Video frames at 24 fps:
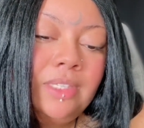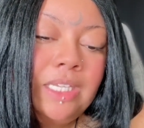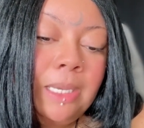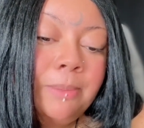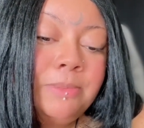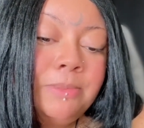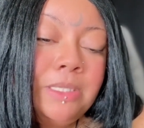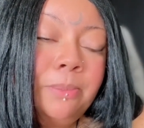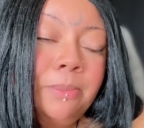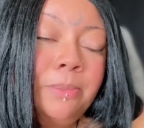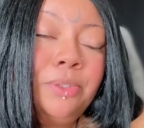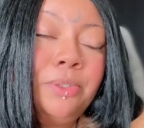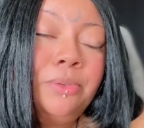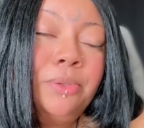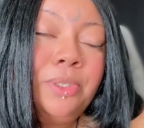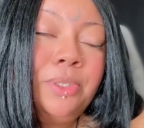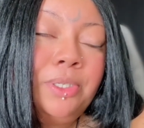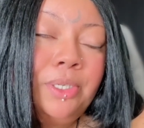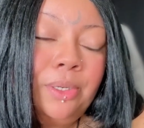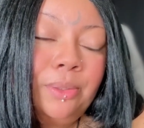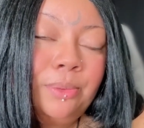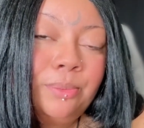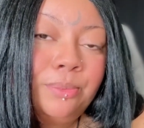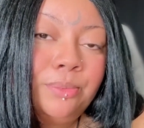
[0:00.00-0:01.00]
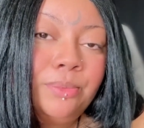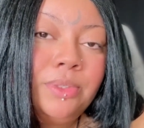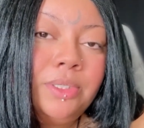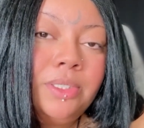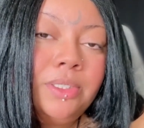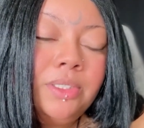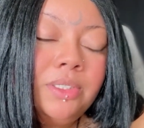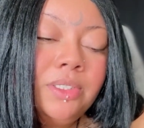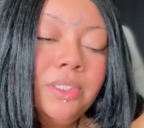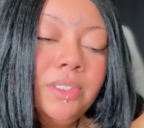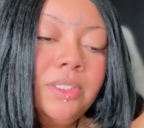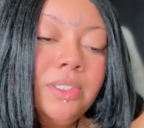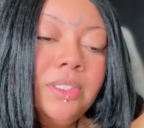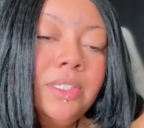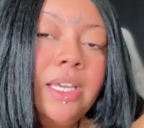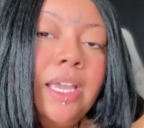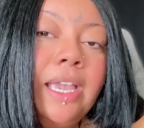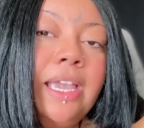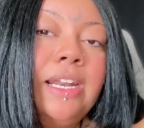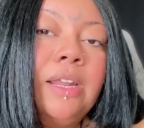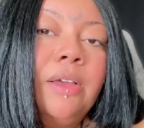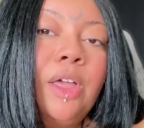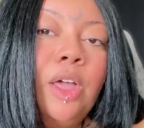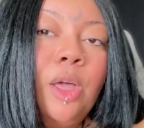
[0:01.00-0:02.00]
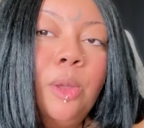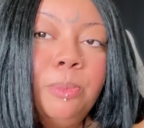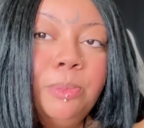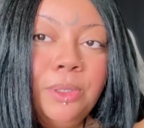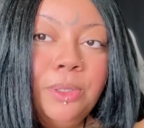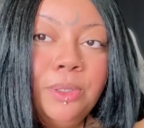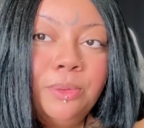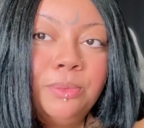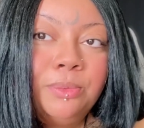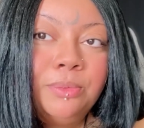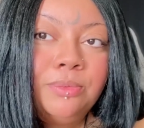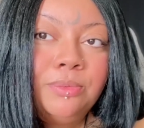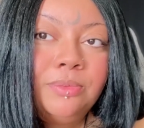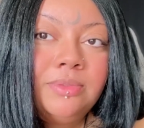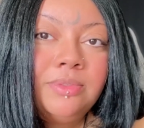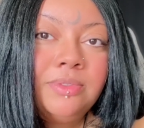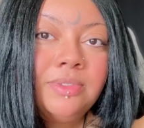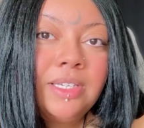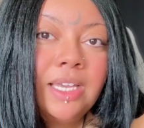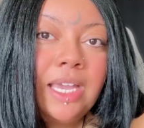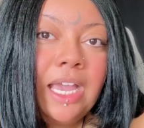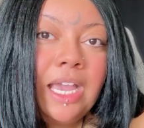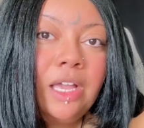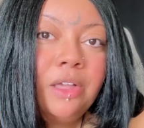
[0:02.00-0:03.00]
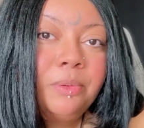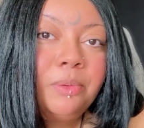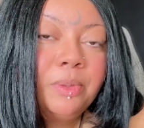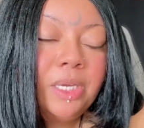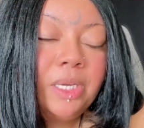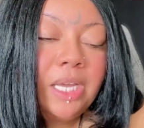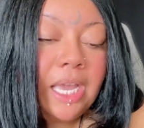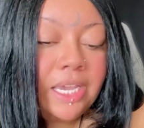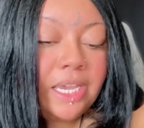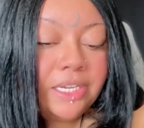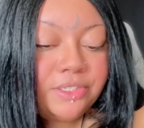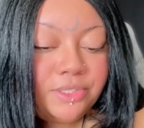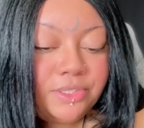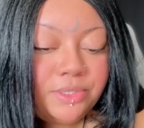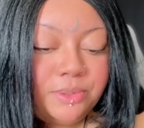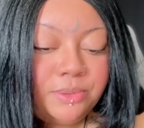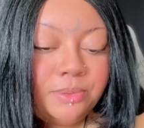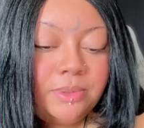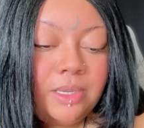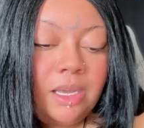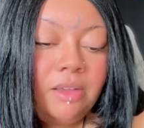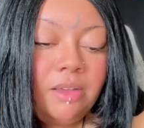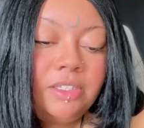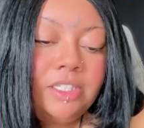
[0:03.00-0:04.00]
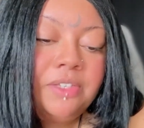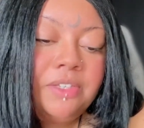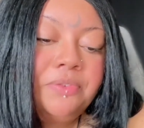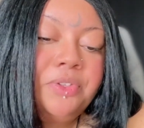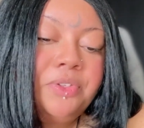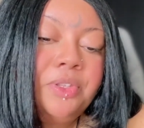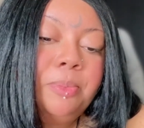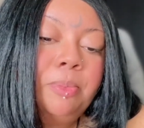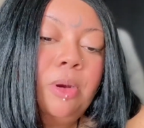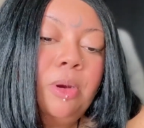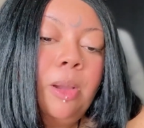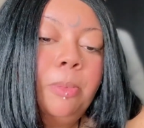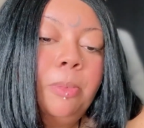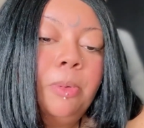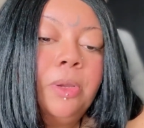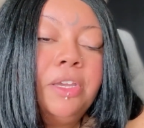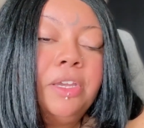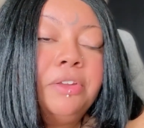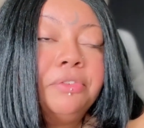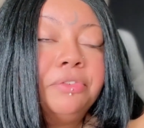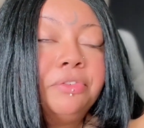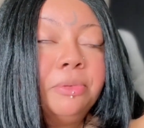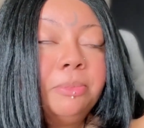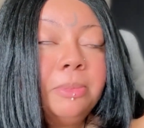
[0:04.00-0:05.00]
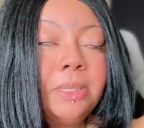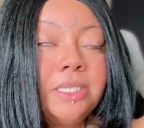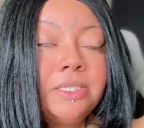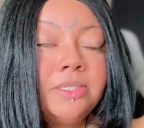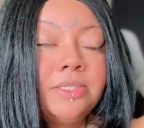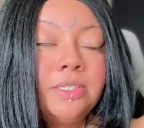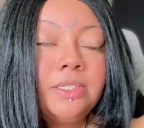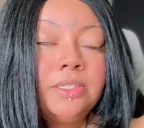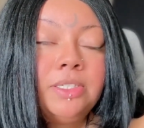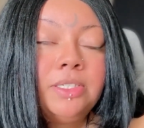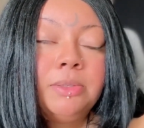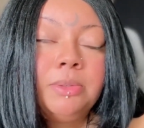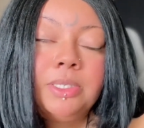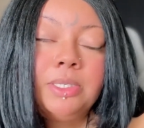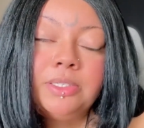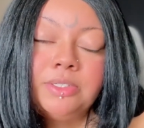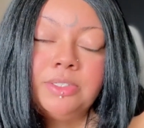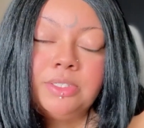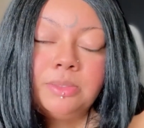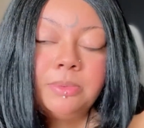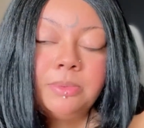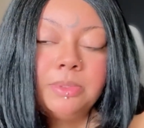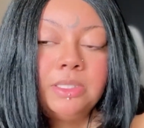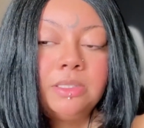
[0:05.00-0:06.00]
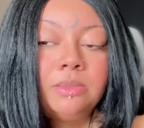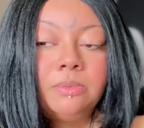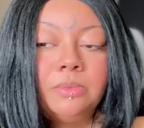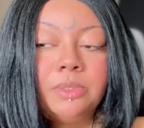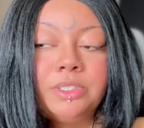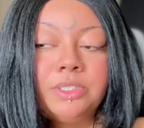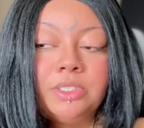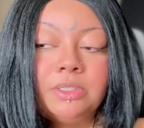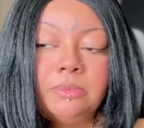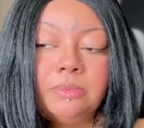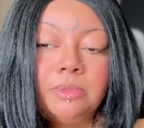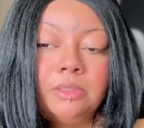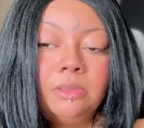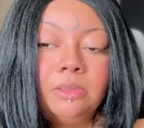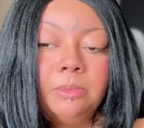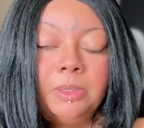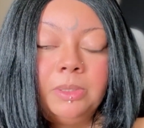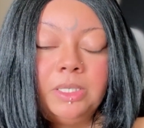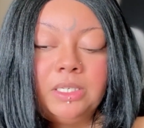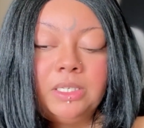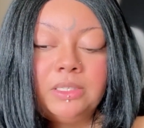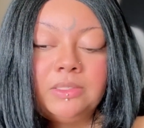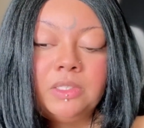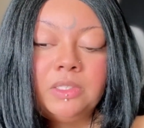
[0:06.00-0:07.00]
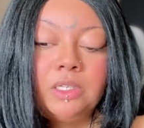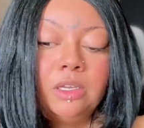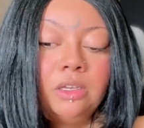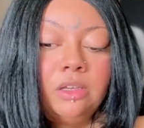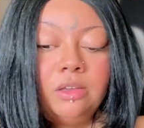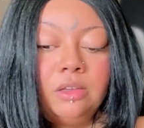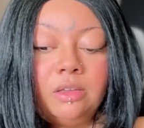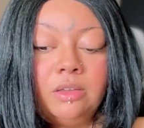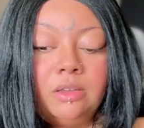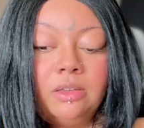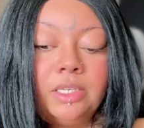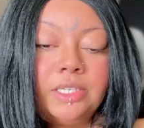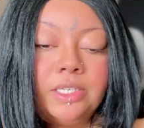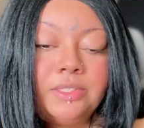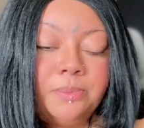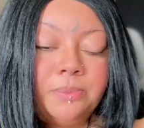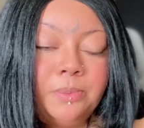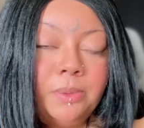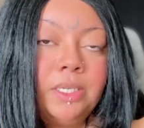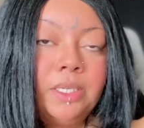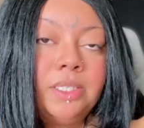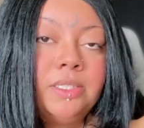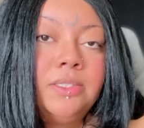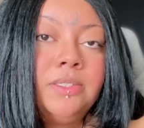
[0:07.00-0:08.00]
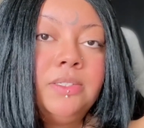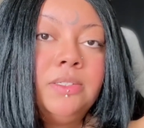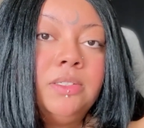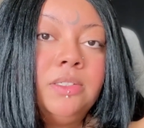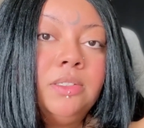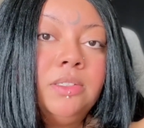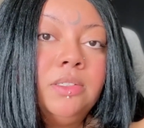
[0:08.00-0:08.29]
I'm someone who you know, and I'll help you. I'll guide you. I'll give you the proper information. You can do with it what you will, because, guess what?